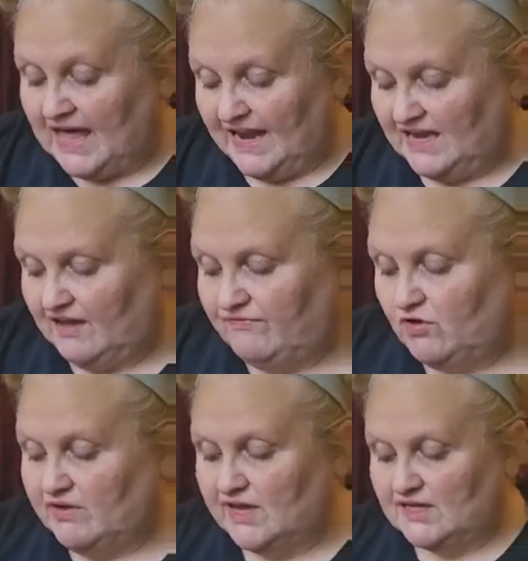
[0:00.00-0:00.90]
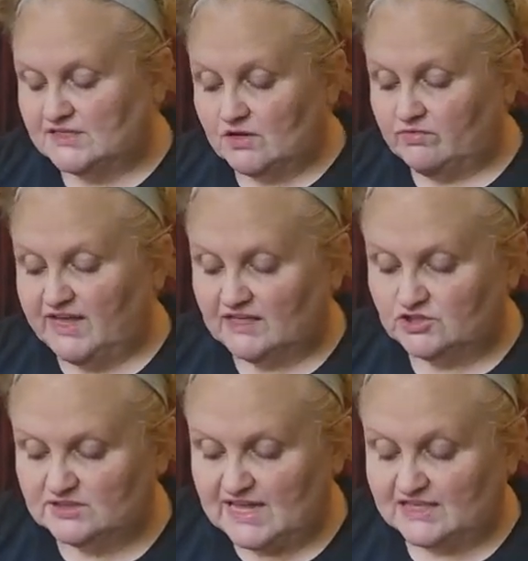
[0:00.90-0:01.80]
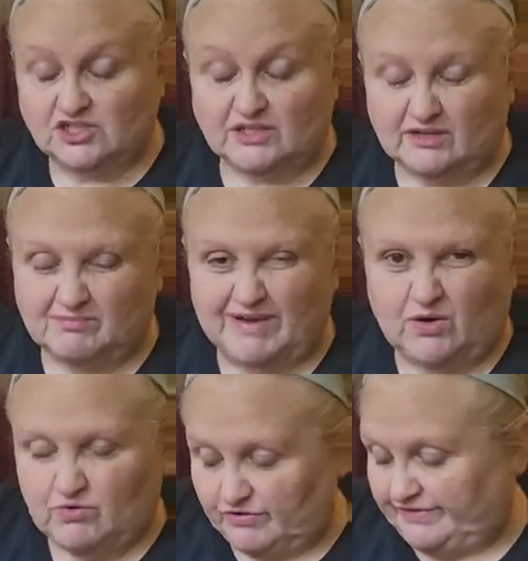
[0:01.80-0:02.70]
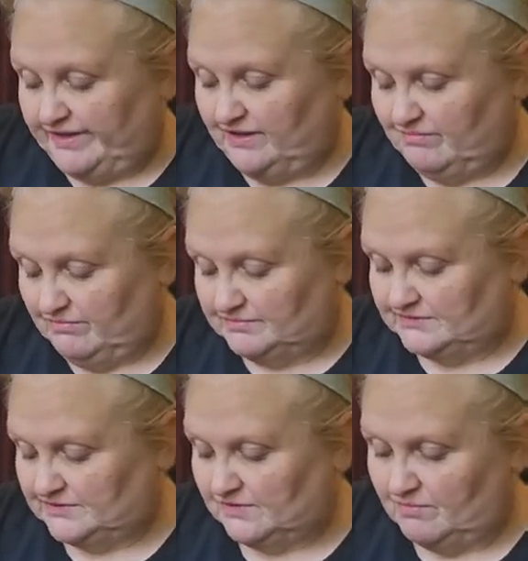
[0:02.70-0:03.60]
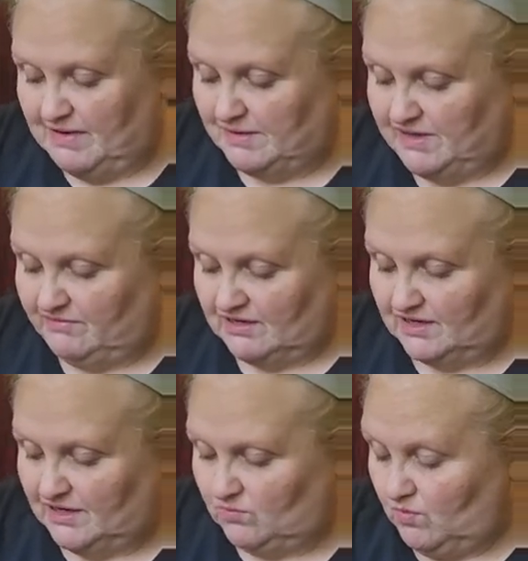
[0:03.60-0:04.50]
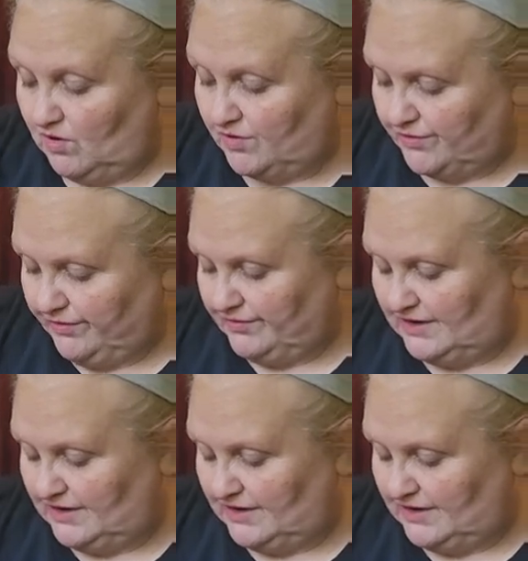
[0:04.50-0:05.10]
And if you get it too thick, just add your little milk or something. Maybe even a little water.